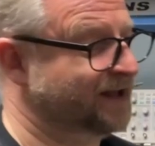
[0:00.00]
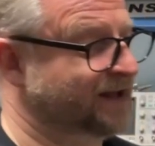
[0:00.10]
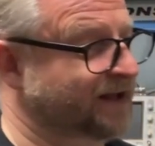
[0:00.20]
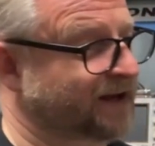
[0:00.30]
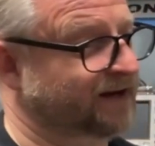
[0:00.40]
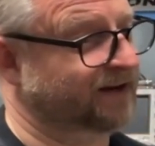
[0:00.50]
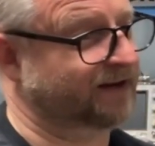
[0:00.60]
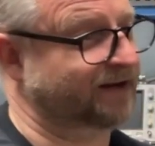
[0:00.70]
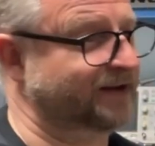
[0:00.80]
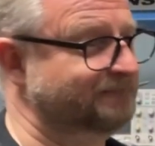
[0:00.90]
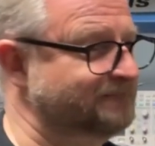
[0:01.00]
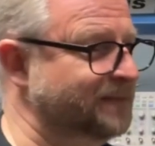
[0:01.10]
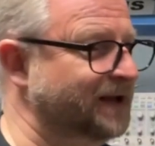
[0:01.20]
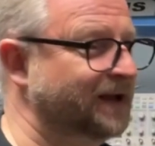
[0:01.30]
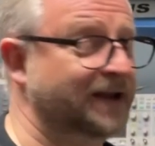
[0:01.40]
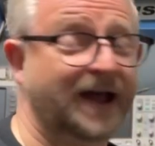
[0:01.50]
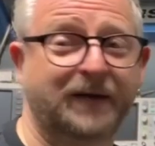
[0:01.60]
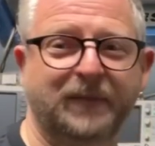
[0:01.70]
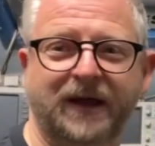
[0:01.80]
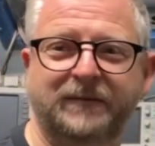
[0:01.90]
and uh, yeah,
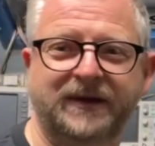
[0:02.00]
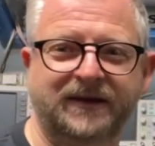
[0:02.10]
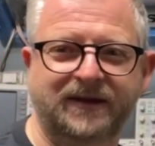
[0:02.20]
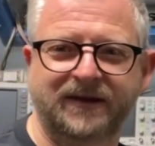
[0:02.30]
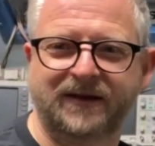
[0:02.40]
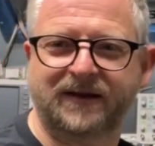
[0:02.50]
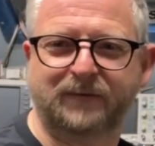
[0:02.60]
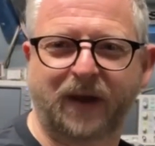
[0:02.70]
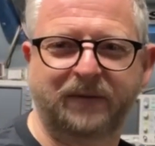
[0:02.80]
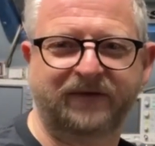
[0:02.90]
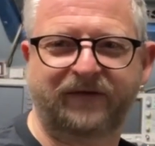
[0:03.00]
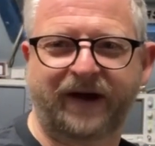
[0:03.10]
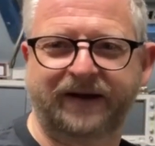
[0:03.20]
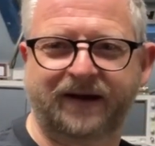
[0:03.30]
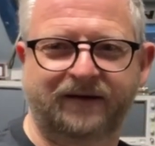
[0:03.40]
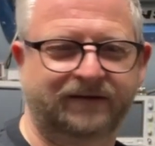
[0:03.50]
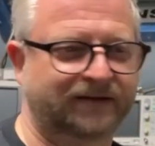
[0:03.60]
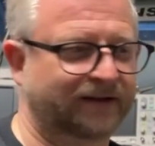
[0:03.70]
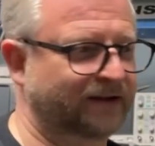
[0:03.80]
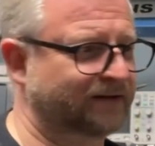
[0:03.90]
maybe maybe find out,
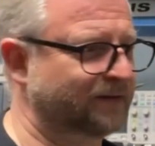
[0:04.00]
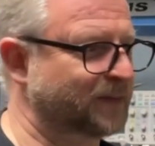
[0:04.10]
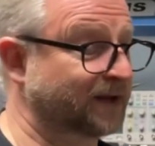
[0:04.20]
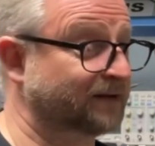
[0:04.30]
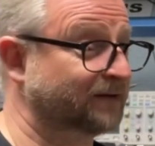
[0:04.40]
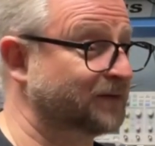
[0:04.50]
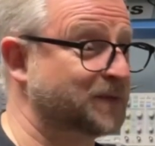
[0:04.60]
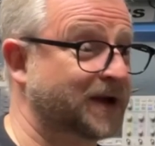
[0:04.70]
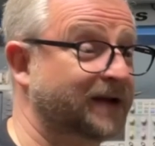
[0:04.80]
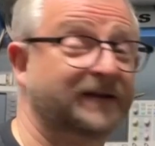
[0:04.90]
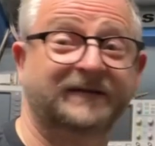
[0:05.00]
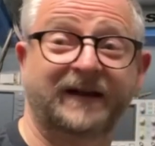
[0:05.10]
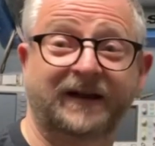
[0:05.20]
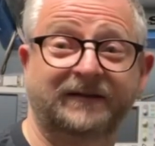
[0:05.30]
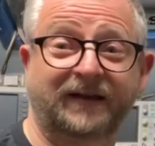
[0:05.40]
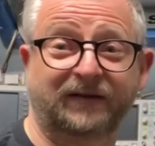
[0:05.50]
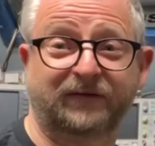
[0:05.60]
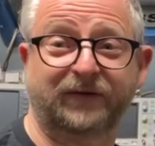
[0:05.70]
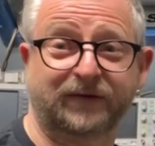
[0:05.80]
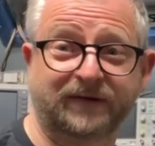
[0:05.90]
is it better to buy a second-hand
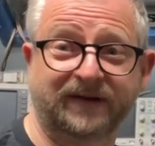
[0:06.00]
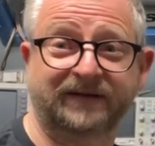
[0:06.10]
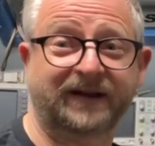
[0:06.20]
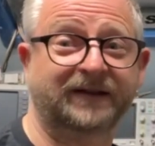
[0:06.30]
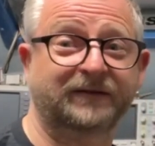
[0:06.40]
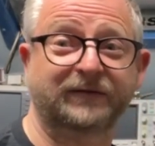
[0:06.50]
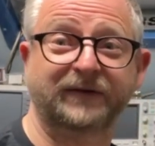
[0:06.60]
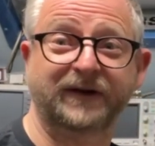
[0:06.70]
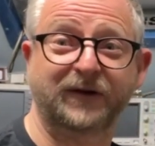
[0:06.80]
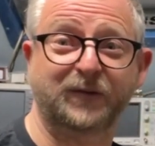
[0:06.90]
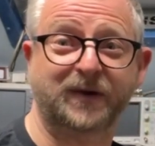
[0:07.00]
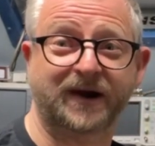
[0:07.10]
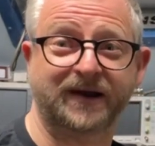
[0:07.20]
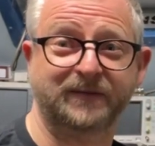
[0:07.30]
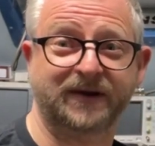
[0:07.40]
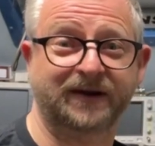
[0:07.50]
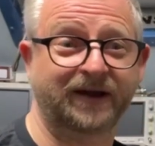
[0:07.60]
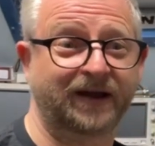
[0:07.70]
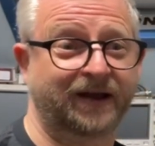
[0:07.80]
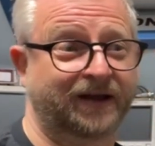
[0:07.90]
Fluke instead of a new Brymen?
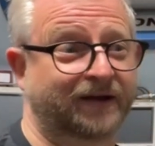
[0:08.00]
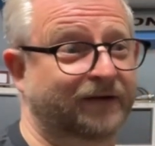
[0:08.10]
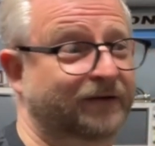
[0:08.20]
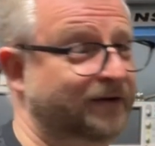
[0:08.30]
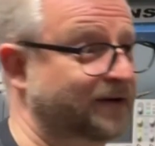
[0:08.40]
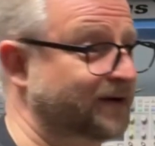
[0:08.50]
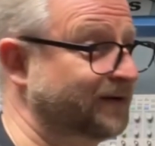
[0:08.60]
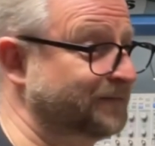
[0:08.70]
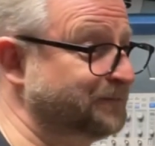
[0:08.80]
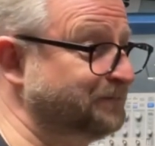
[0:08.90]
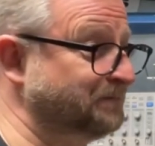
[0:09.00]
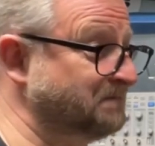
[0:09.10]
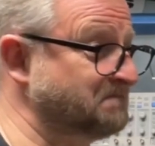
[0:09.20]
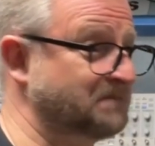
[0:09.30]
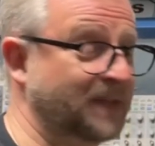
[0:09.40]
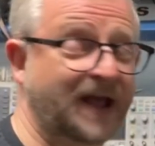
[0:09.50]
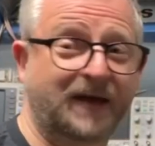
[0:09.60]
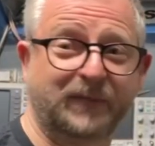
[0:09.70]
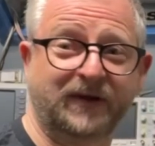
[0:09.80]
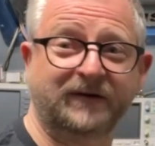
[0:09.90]
Or um, yeah,
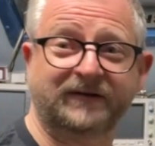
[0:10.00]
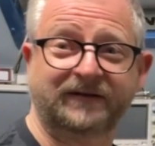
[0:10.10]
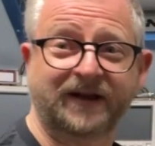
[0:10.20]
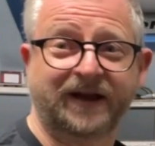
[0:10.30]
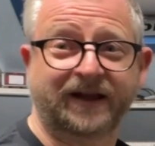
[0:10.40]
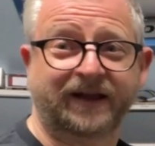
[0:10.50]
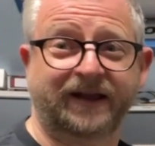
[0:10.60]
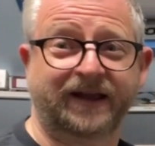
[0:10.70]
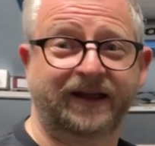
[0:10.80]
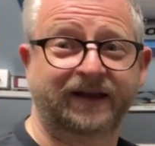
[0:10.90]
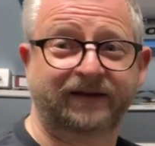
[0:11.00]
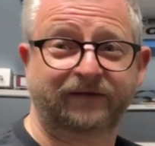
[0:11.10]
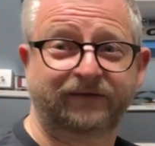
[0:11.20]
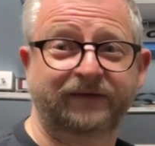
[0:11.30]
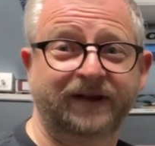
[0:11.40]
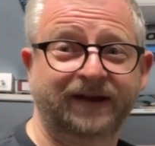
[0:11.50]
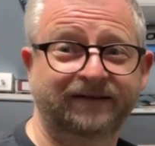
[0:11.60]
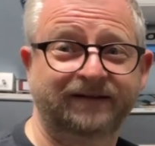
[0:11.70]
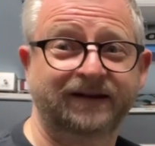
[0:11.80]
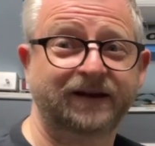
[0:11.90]
because if
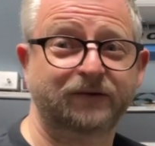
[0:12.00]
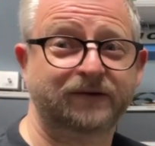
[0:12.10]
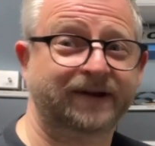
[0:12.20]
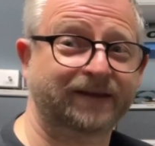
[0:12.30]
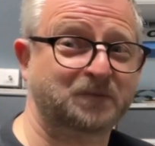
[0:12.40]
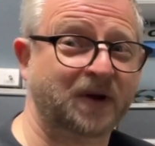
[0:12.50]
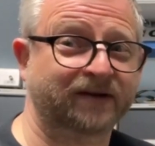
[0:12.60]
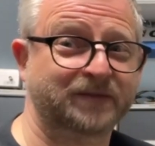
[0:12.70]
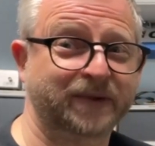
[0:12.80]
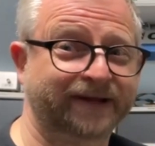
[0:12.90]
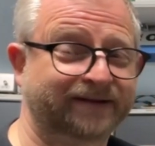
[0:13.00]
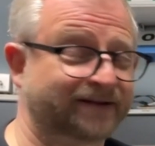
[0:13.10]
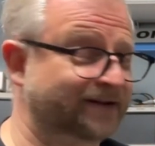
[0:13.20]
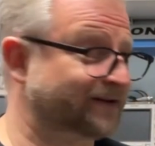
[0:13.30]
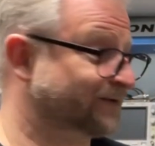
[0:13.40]
is new that much better,